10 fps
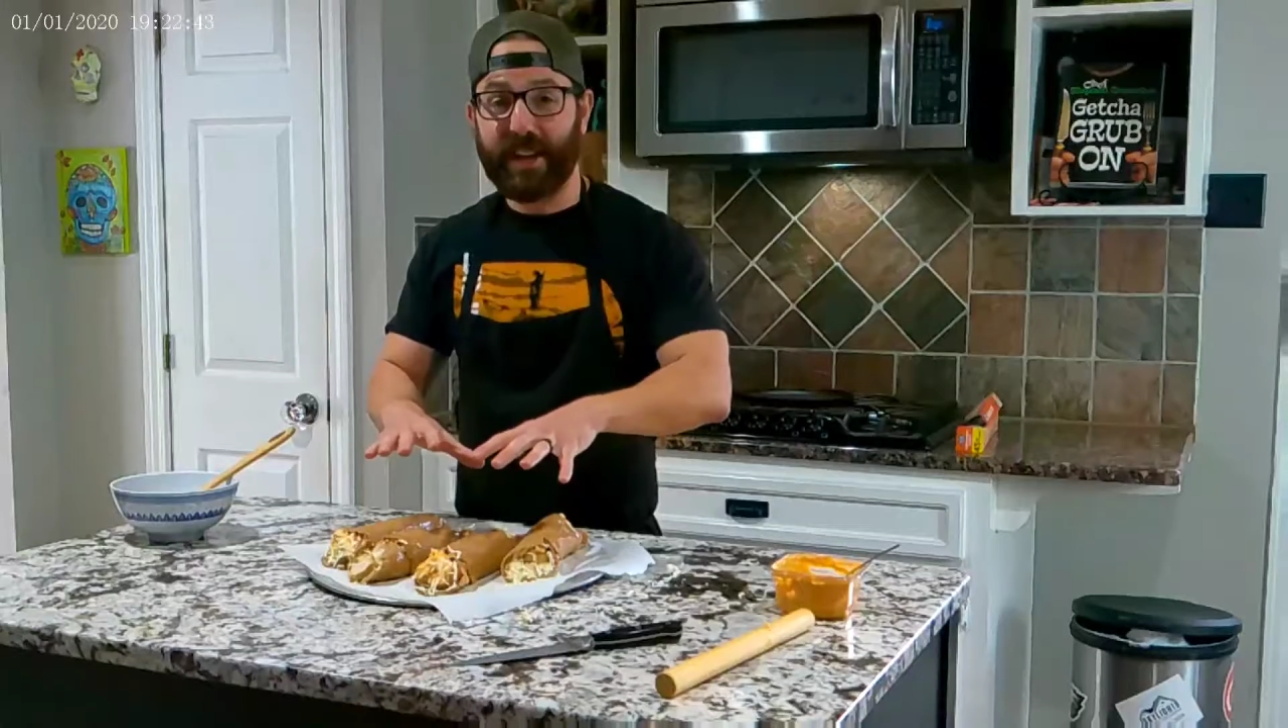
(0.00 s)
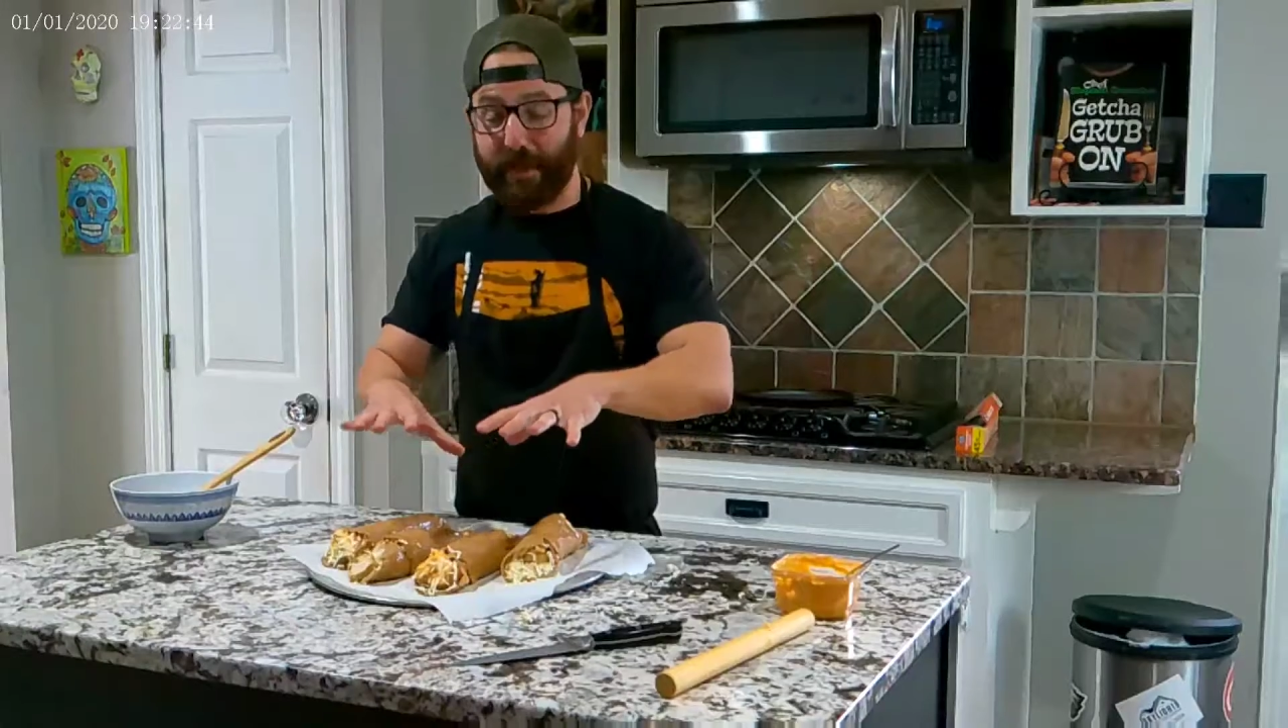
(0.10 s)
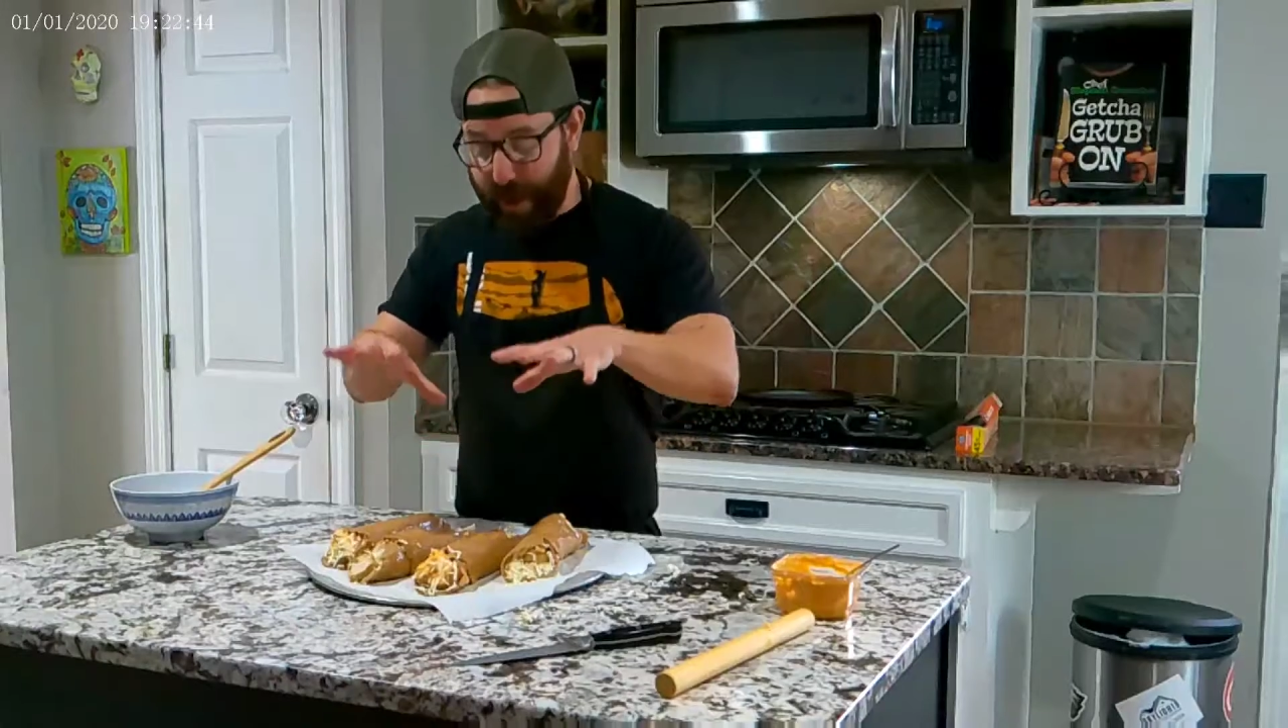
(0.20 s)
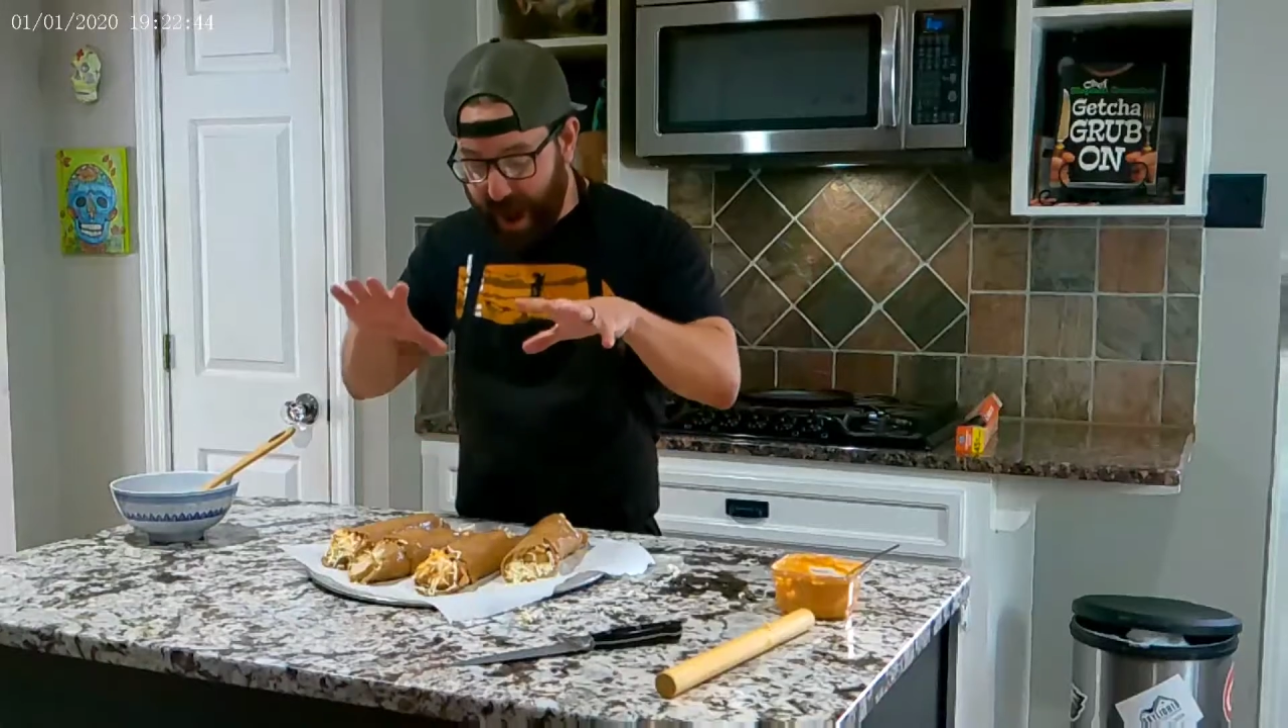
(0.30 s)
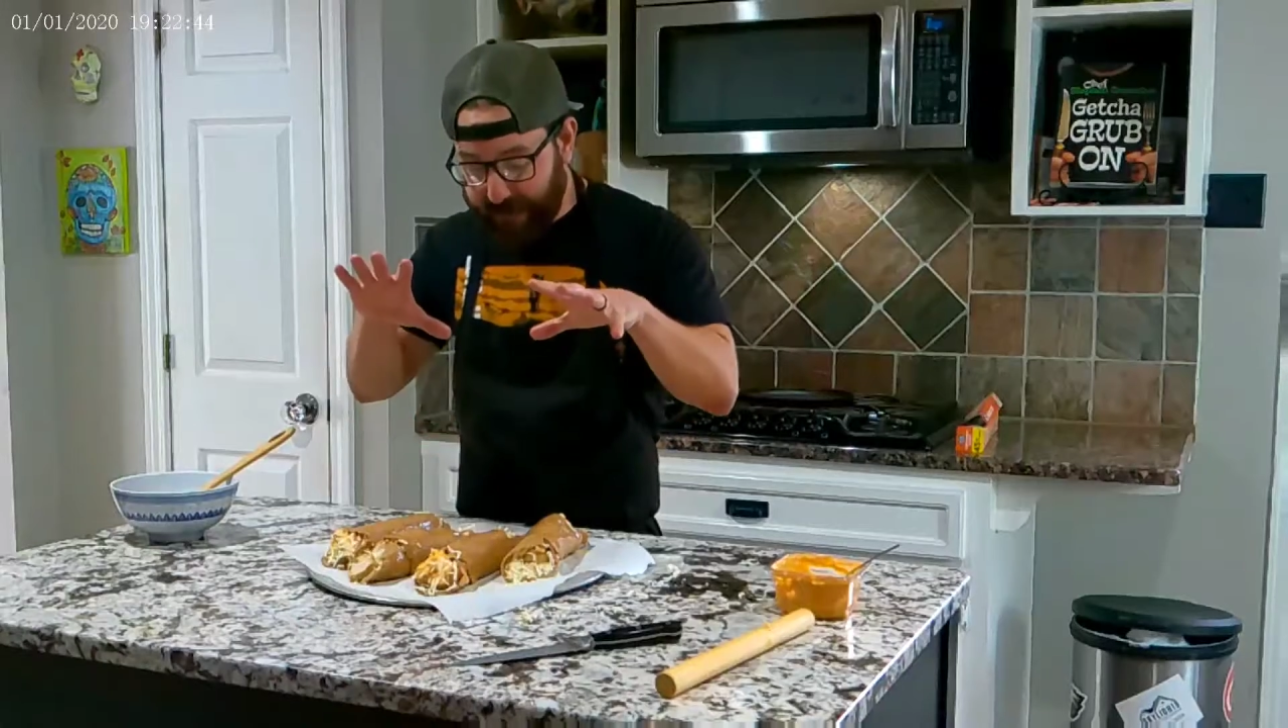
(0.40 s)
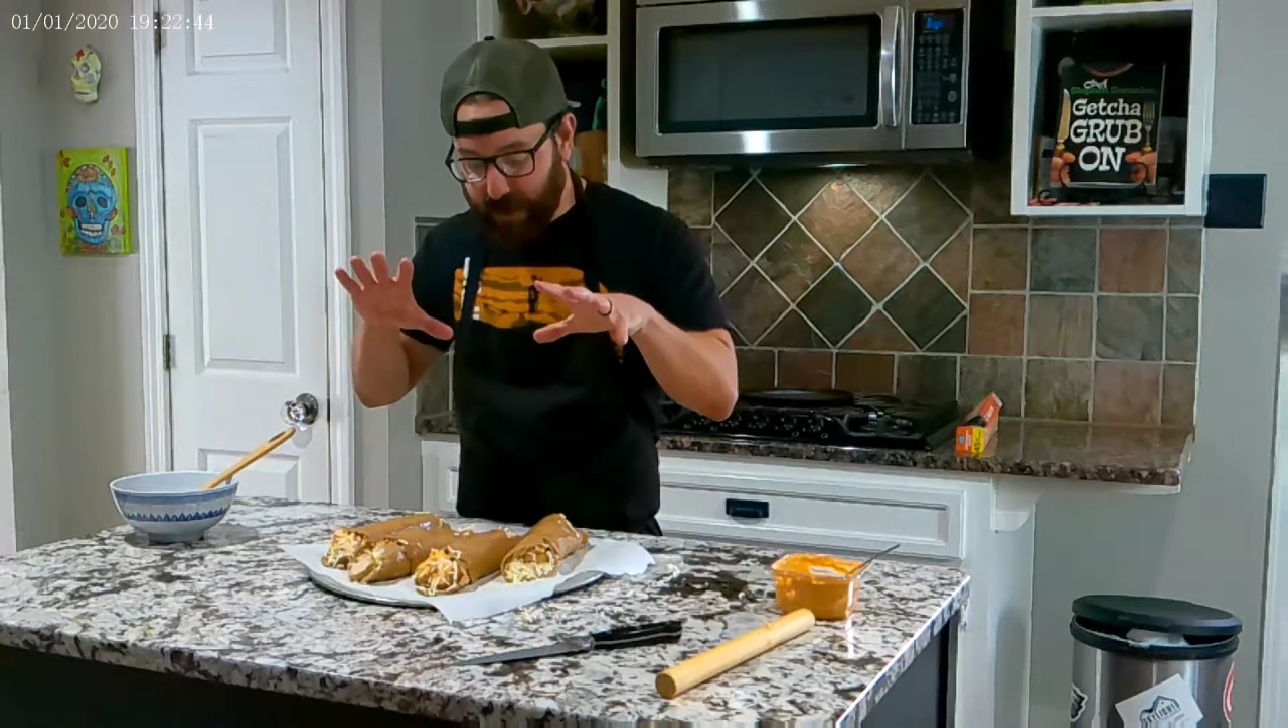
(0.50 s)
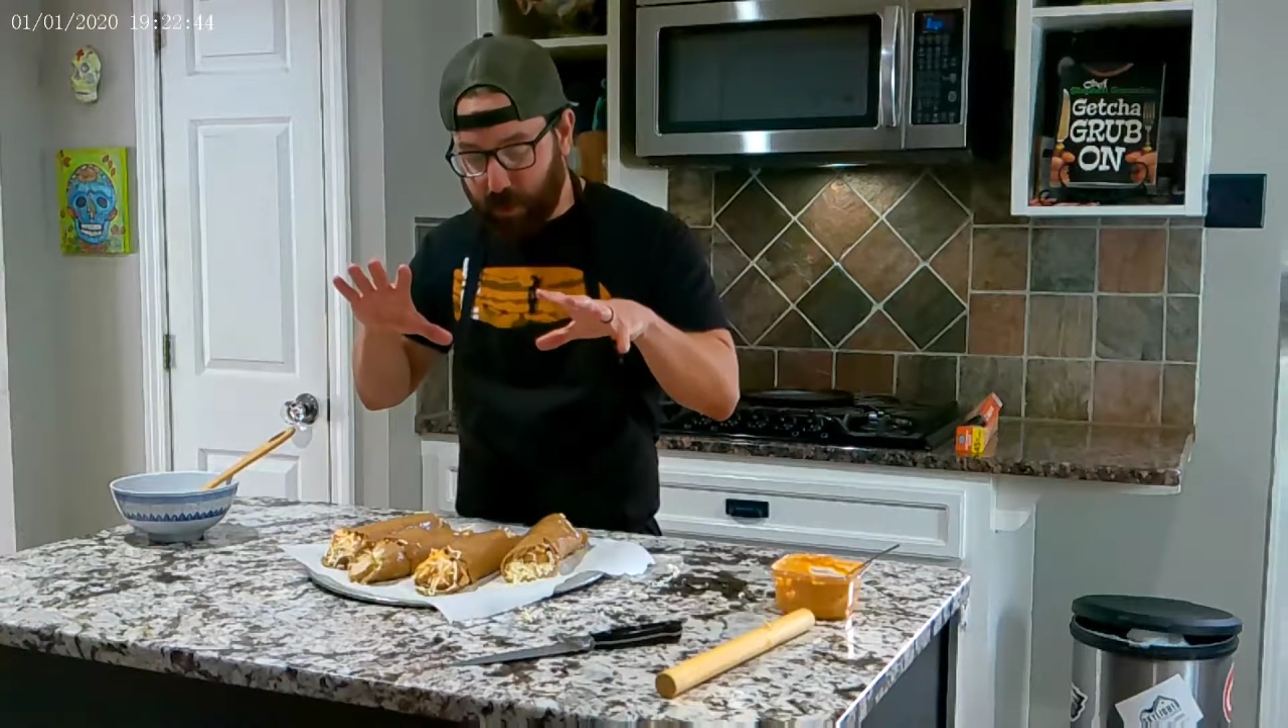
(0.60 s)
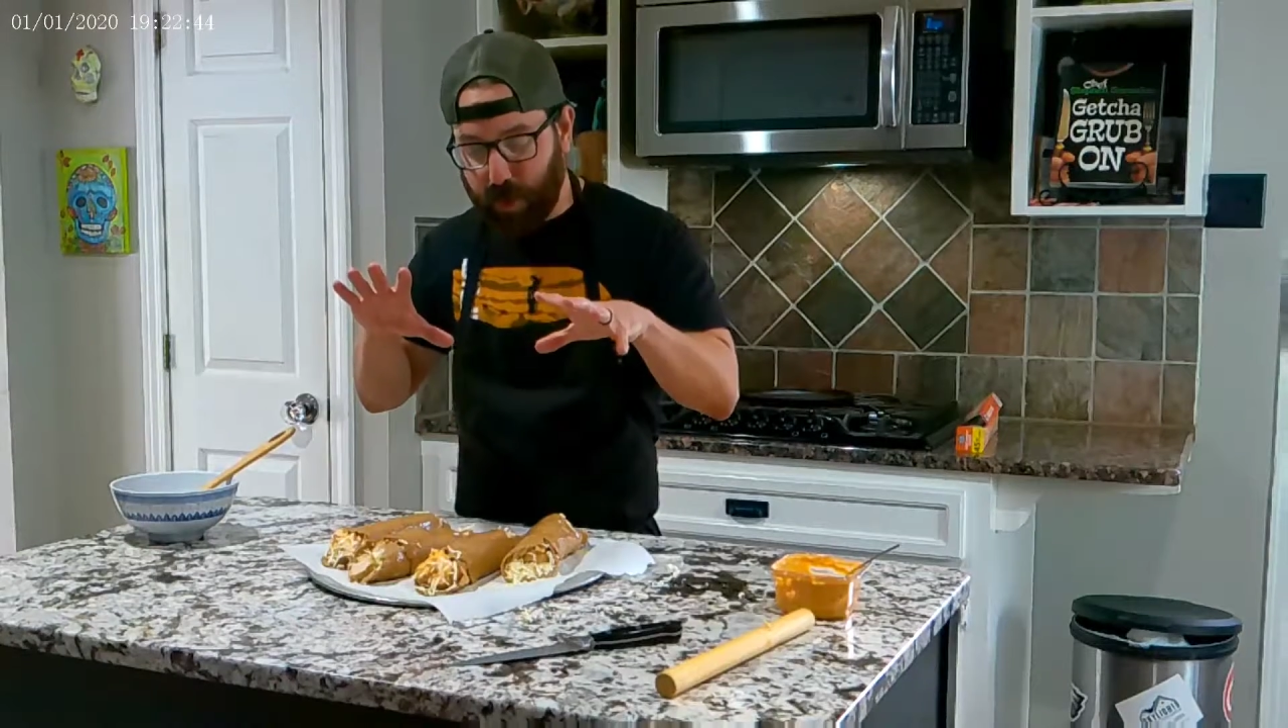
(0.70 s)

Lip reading: step, after